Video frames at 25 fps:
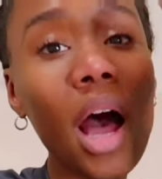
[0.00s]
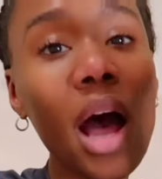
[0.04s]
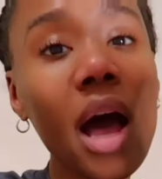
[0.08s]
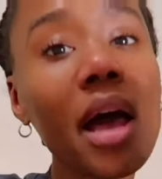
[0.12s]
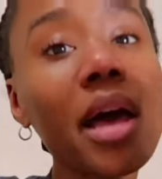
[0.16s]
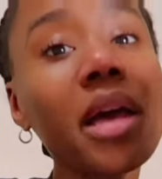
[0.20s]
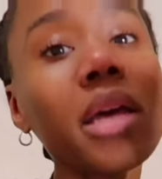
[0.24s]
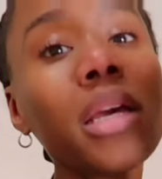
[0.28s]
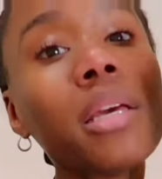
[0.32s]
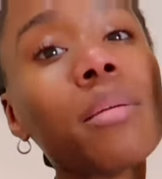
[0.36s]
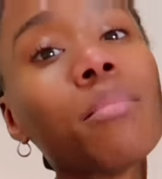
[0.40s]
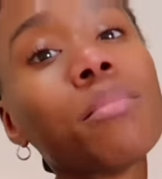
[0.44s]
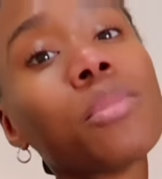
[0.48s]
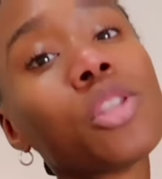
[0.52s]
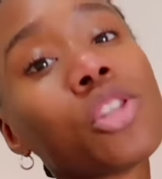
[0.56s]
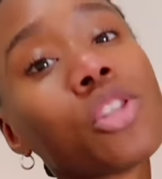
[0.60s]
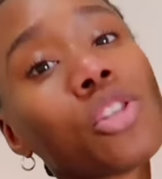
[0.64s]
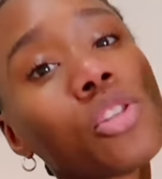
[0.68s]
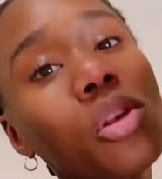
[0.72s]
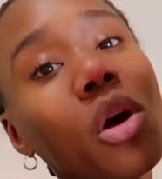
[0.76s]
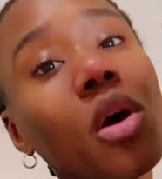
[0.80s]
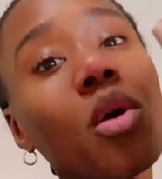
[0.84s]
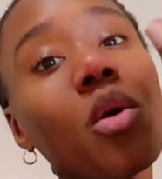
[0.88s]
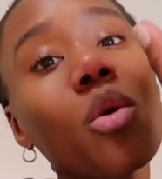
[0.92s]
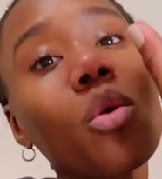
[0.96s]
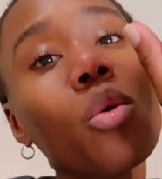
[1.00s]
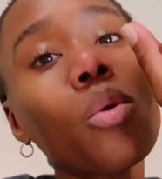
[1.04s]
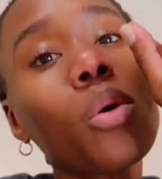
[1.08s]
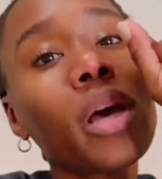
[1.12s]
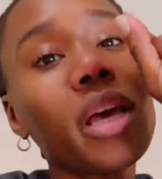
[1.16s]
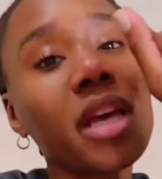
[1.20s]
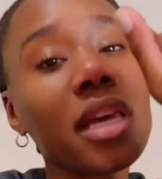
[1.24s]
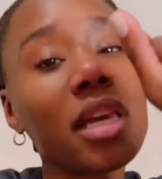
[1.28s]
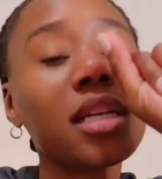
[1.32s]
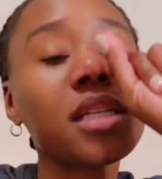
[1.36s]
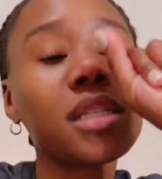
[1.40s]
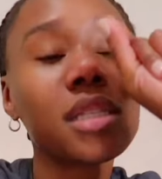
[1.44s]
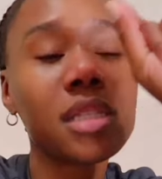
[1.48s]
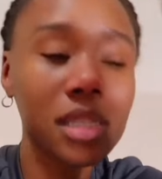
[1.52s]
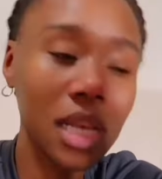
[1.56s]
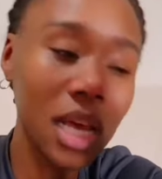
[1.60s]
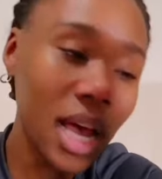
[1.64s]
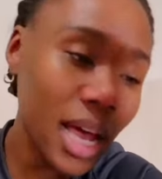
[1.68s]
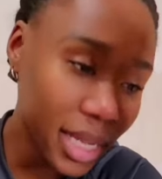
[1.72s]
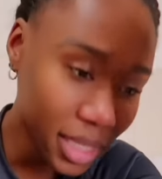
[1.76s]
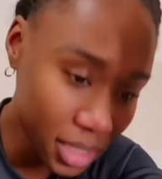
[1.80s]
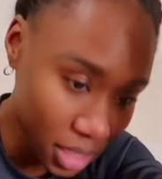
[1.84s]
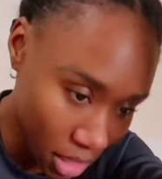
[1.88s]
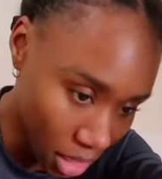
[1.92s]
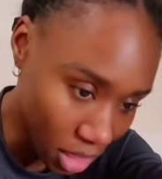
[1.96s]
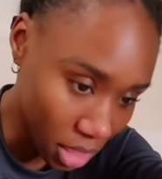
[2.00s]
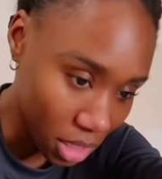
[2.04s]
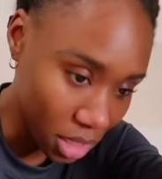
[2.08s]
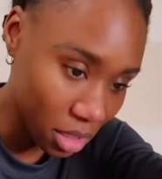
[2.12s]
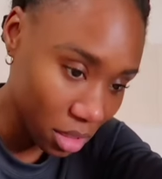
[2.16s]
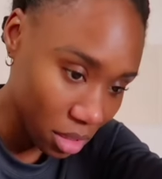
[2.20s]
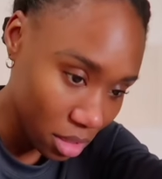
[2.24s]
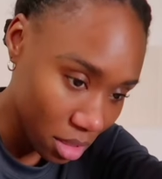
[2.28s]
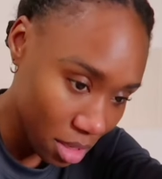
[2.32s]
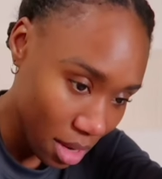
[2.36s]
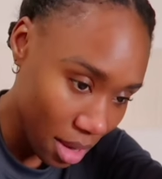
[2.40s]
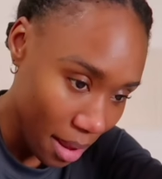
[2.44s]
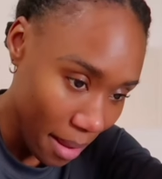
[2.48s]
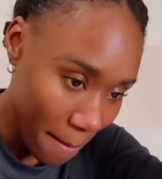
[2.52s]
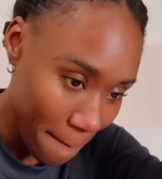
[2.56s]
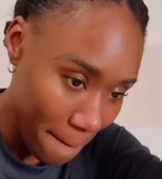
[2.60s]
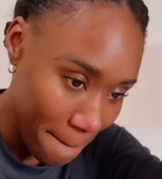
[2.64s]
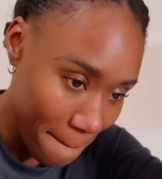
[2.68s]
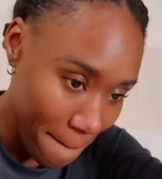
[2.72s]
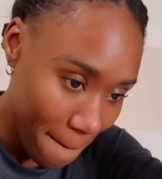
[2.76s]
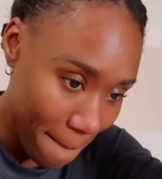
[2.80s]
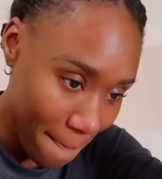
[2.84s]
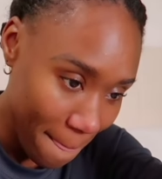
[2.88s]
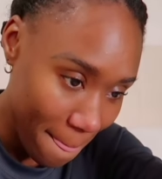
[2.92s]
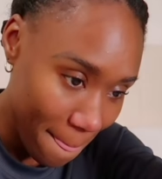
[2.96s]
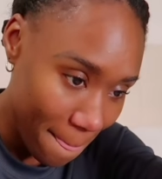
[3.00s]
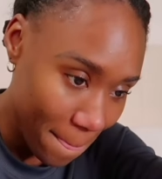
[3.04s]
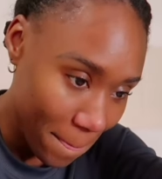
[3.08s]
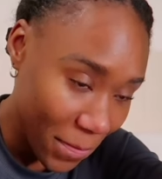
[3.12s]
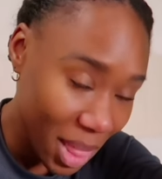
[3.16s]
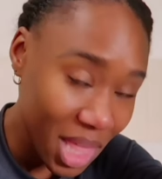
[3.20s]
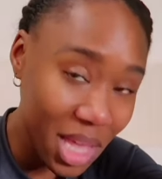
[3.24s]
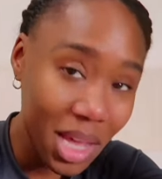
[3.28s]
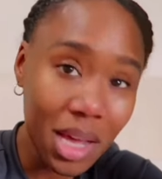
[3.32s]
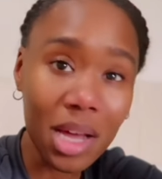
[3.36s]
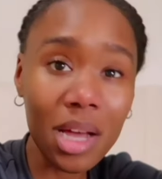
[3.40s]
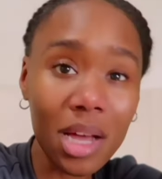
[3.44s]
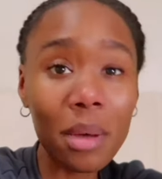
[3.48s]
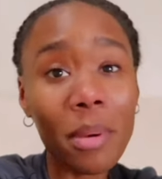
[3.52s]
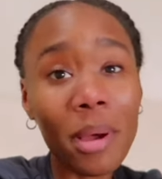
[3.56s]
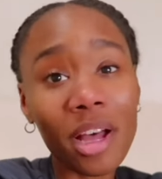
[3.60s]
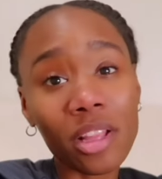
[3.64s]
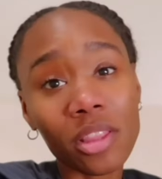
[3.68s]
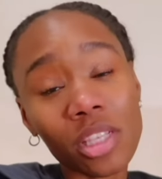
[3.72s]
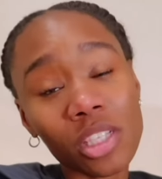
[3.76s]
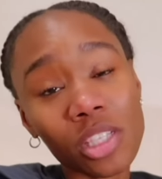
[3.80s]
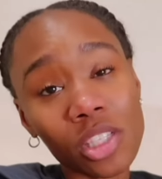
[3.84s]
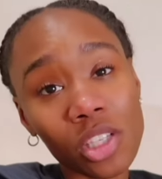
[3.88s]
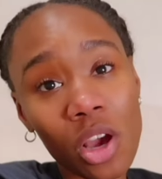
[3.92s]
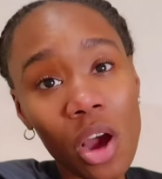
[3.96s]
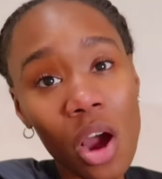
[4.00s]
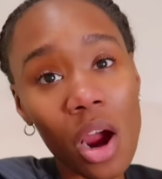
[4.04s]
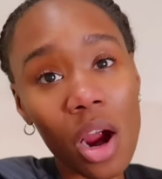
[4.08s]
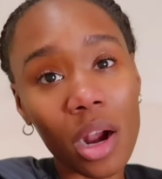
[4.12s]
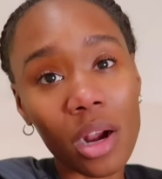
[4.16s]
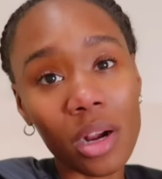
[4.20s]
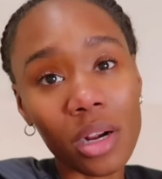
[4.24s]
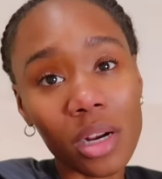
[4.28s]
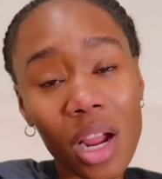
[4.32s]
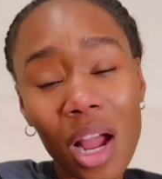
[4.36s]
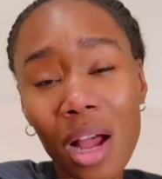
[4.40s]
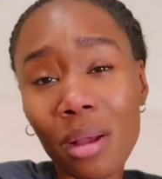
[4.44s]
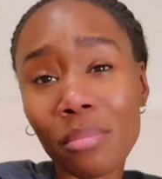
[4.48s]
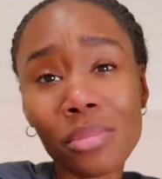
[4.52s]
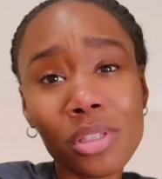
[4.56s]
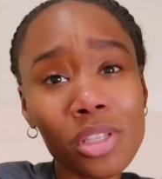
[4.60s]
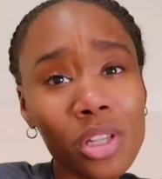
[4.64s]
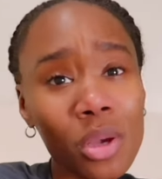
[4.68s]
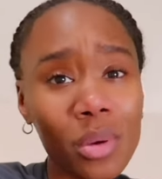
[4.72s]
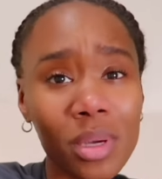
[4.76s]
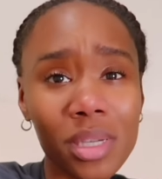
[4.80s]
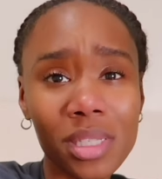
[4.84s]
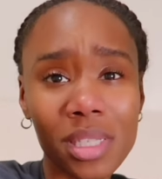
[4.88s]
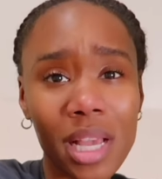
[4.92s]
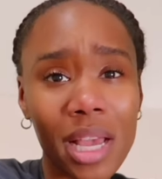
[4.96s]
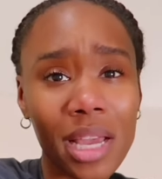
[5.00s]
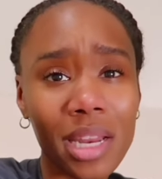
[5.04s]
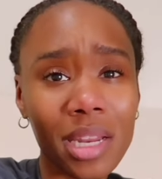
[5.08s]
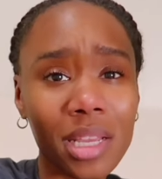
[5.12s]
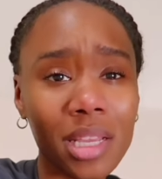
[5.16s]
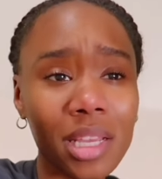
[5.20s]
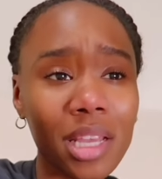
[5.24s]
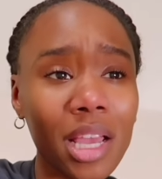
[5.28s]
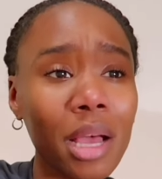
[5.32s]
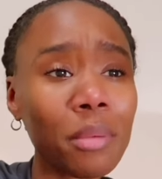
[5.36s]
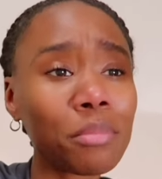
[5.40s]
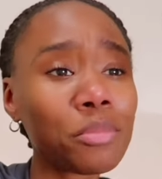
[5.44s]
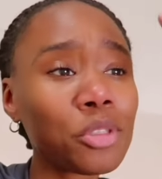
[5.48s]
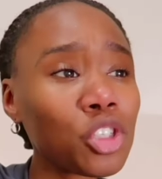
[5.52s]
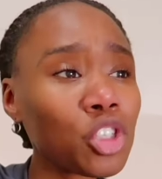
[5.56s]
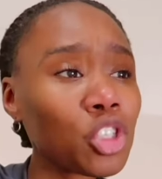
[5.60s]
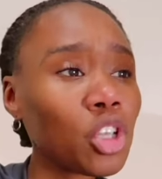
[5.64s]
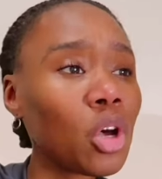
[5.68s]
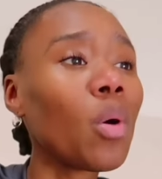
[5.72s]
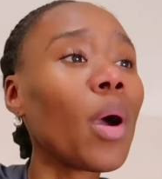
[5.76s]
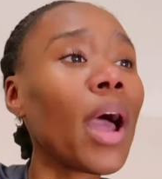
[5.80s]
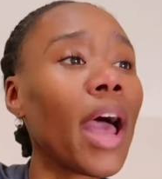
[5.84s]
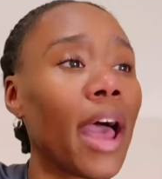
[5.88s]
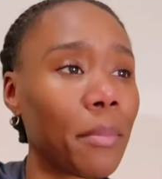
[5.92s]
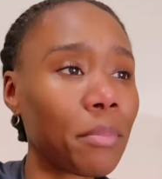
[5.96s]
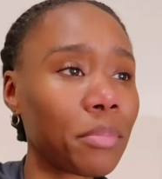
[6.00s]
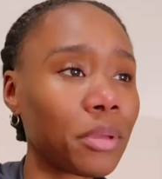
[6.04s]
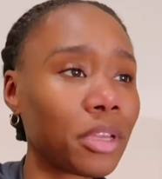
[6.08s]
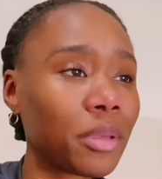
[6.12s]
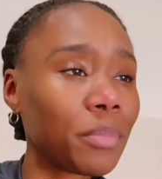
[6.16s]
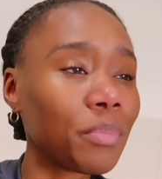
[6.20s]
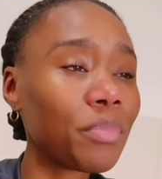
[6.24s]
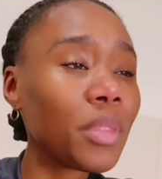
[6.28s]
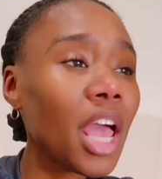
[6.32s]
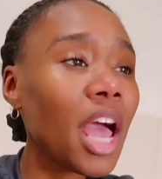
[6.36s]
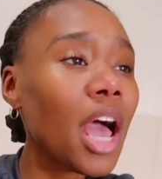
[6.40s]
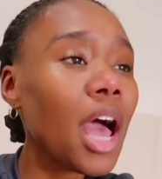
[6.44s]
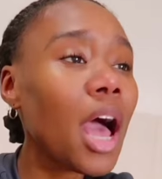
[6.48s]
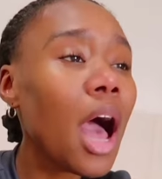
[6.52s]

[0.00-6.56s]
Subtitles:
I am so excited about this car. I'm so excited. I'm so happy.